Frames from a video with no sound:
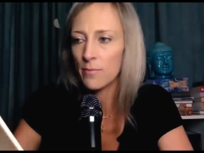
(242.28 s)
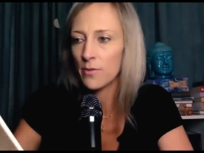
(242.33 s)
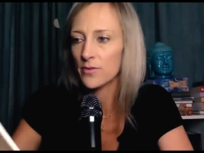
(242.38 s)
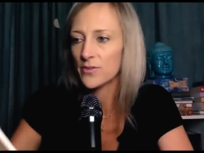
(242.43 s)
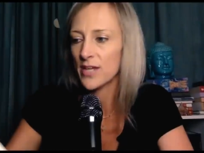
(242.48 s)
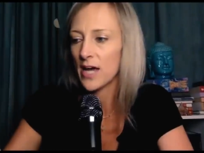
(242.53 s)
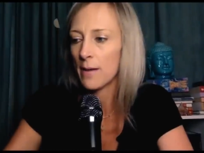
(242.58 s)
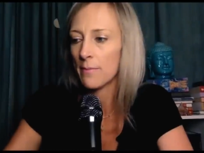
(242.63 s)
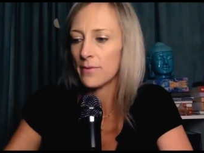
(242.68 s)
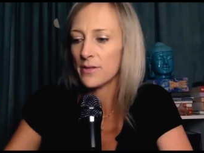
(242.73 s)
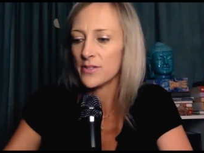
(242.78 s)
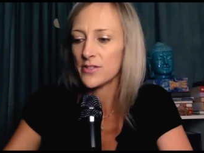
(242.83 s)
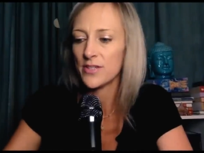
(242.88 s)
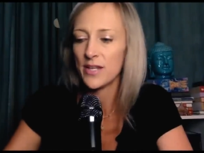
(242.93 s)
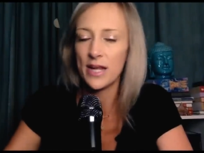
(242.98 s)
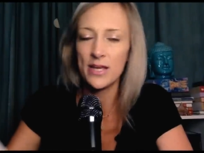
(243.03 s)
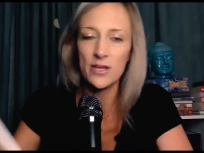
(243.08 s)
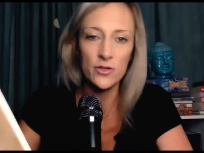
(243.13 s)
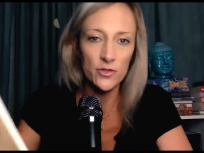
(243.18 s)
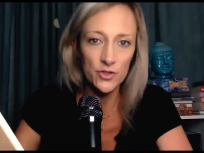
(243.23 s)
Emerald Tablets
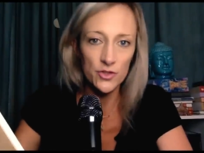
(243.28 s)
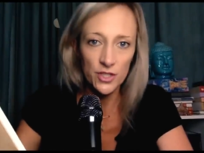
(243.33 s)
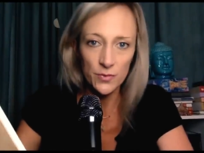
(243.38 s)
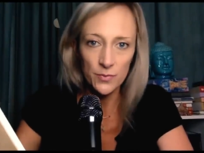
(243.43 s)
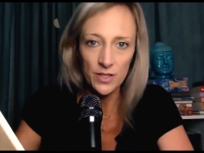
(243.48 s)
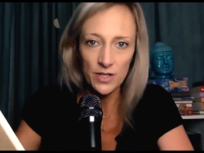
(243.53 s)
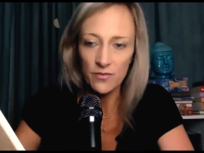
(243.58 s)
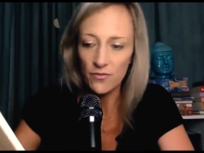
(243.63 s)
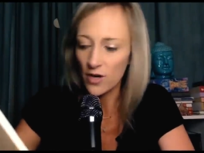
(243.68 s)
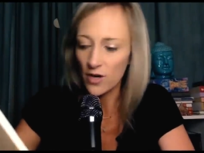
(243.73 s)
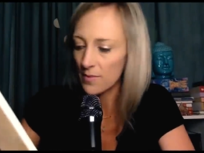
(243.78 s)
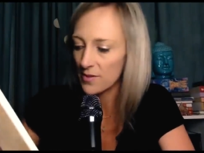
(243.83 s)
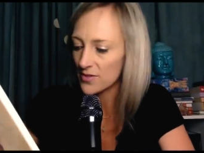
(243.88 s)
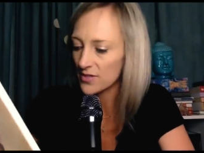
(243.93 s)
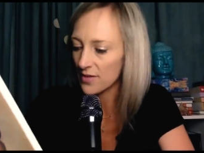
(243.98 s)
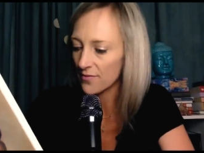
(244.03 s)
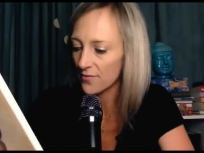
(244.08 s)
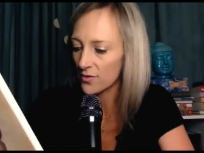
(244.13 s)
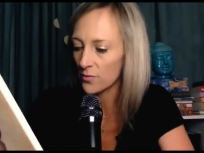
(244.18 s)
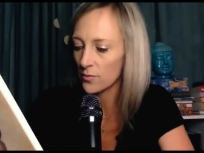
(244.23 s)
that I usually read from,
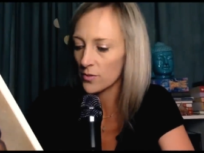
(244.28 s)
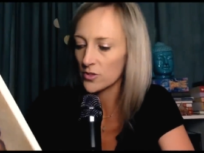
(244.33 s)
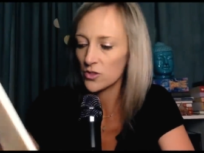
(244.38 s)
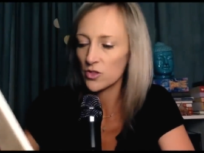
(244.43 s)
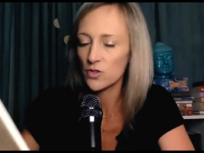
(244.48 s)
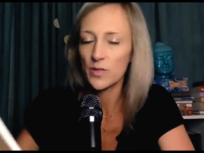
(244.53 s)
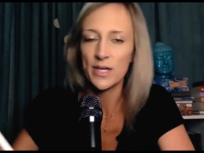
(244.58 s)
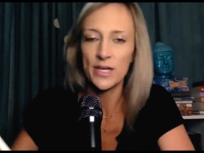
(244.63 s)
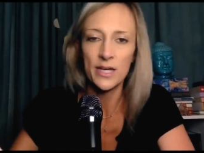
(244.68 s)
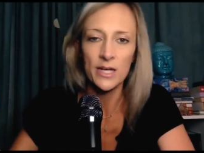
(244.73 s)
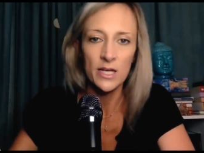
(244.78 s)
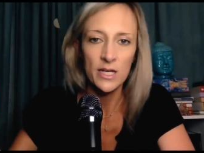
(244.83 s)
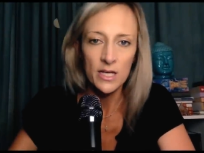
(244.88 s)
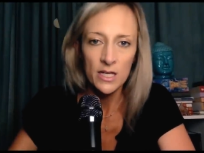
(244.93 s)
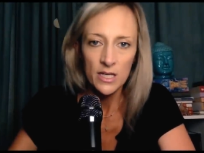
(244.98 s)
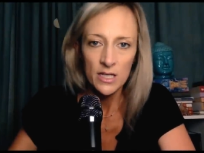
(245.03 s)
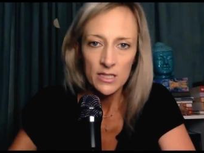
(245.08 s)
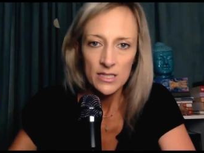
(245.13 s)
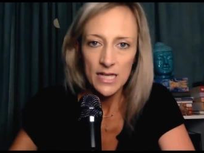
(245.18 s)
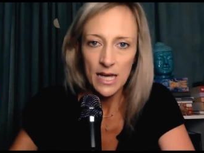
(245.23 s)
except for we're doing
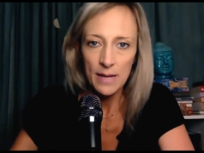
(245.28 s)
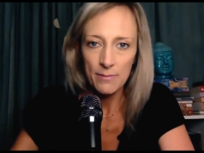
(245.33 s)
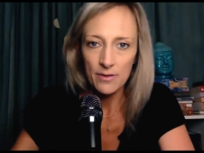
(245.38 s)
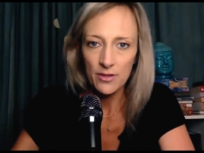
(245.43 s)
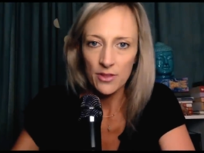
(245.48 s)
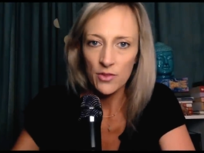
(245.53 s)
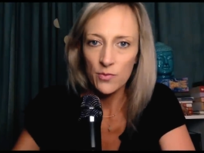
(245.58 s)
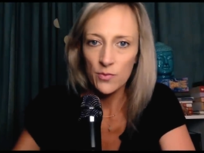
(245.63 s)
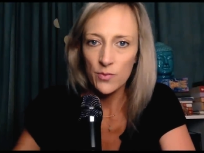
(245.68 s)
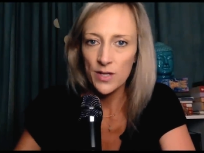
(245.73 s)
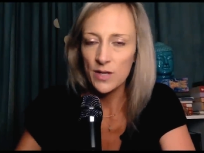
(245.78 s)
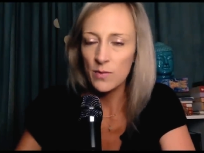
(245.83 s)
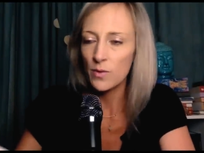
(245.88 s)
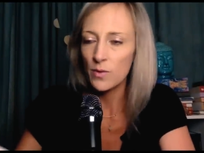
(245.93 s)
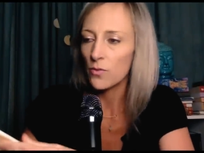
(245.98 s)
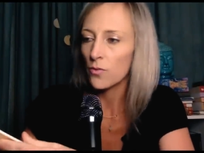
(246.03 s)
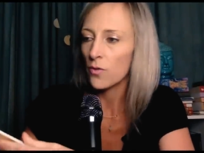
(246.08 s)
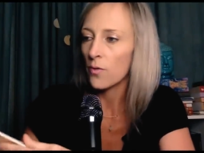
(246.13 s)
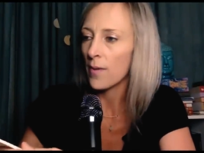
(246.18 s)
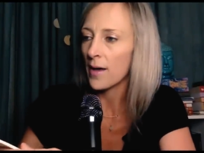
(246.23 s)
tablet three
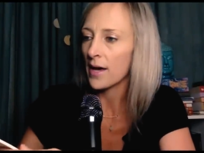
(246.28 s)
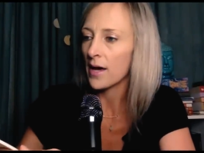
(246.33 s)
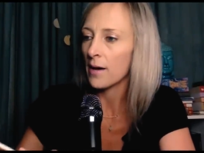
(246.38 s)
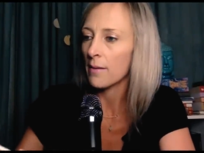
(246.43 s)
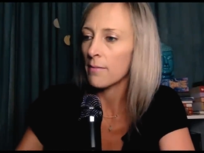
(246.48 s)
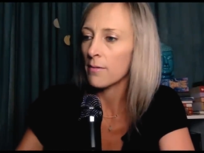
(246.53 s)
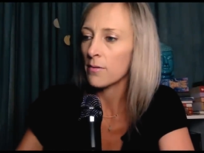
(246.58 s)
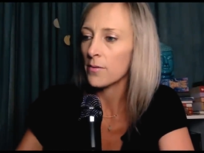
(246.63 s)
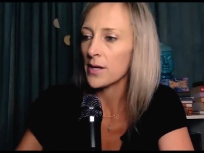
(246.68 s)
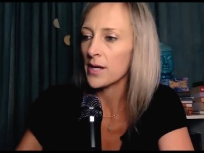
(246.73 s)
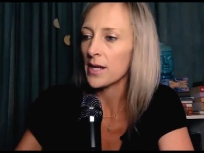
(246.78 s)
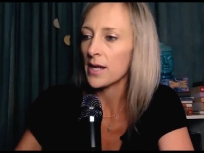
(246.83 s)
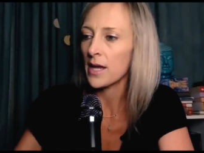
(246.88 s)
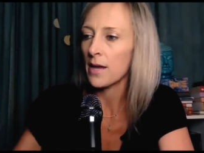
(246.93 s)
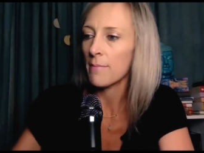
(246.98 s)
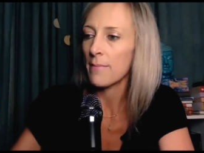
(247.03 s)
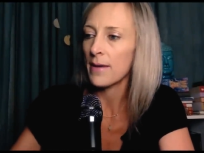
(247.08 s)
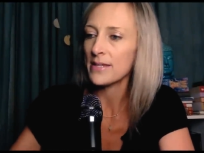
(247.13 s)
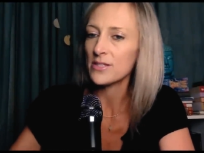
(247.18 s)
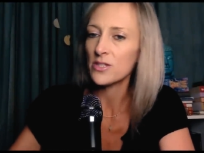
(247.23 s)
with Rebecca
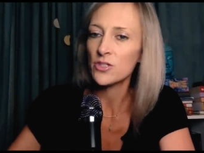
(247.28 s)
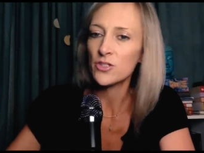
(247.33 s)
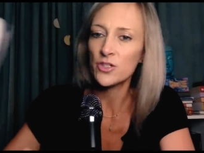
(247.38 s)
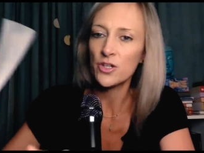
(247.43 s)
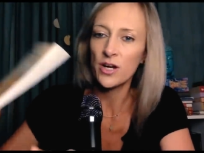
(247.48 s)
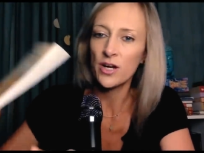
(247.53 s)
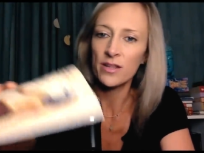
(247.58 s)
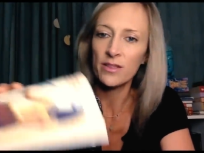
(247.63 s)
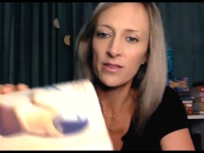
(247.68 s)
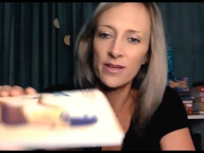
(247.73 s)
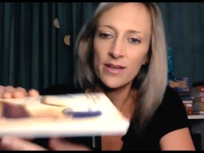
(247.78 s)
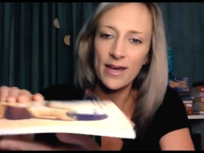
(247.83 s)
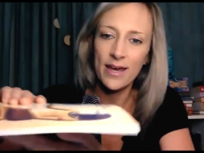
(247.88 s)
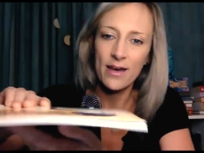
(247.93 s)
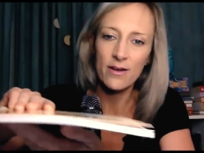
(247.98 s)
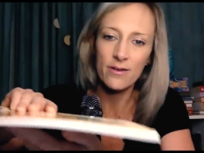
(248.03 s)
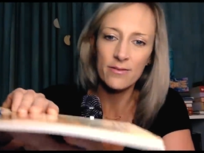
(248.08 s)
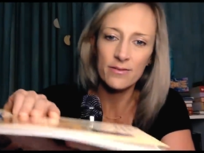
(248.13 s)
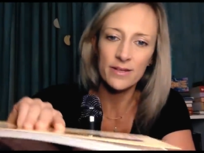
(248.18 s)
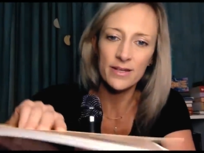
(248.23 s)
Marina Messenger. And look
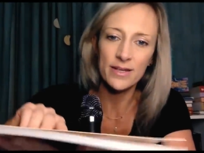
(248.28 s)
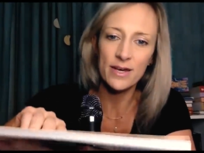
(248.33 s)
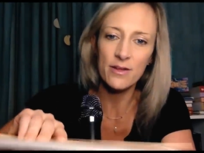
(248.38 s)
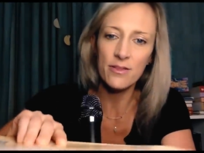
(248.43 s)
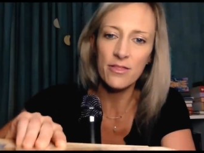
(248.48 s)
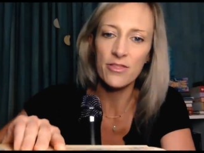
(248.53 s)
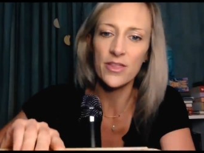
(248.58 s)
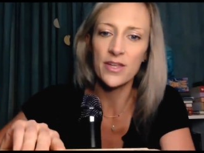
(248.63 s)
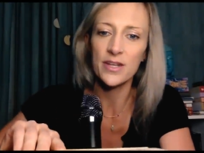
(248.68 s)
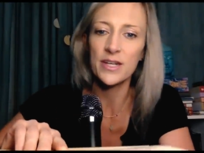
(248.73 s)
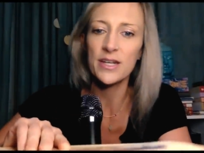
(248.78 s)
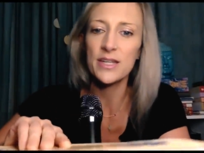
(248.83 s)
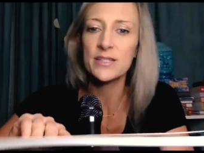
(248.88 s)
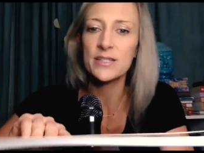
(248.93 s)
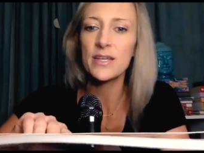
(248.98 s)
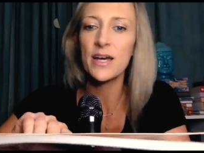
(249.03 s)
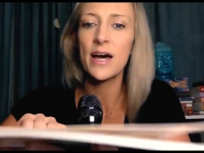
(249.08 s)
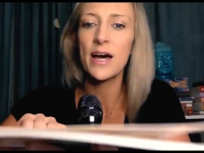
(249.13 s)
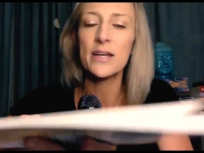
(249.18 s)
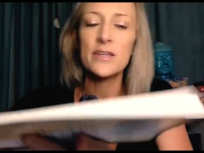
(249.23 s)
how look how thin it
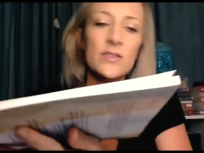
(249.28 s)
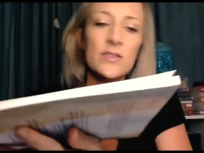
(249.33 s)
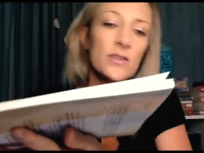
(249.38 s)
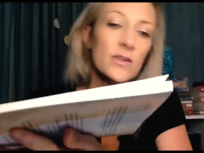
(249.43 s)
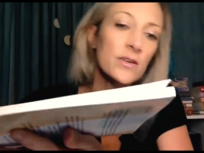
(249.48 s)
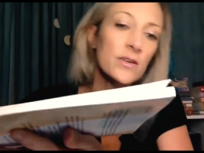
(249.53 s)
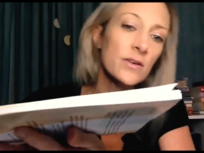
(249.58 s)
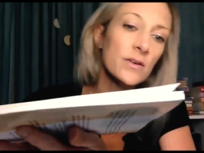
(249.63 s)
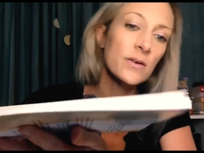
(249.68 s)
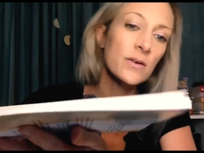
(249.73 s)
is, guys